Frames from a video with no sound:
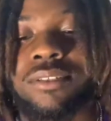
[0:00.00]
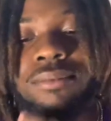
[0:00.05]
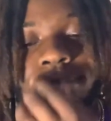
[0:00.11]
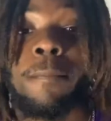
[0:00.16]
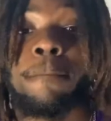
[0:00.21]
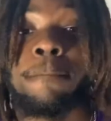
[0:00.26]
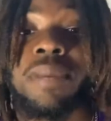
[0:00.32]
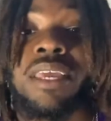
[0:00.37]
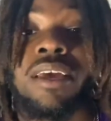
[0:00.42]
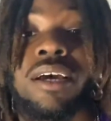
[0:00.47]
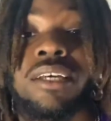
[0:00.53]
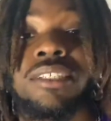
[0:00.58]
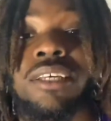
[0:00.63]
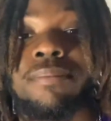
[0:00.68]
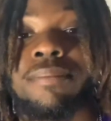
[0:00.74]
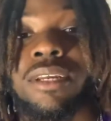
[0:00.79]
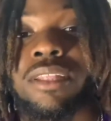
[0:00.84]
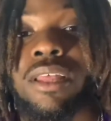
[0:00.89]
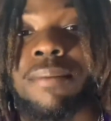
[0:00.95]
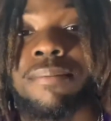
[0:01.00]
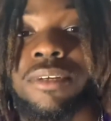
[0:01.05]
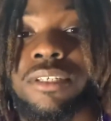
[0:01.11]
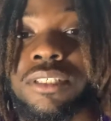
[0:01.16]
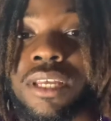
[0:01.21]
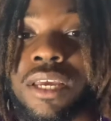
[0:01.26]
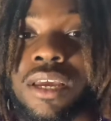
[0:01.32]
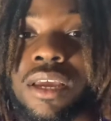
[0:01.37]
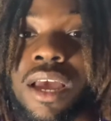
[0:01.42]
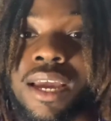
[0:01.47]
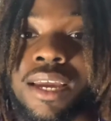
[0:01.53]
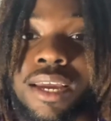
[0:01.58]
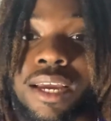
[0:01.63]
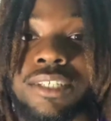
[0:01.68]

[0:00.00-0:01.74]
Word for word: Because I made that mistake, I guess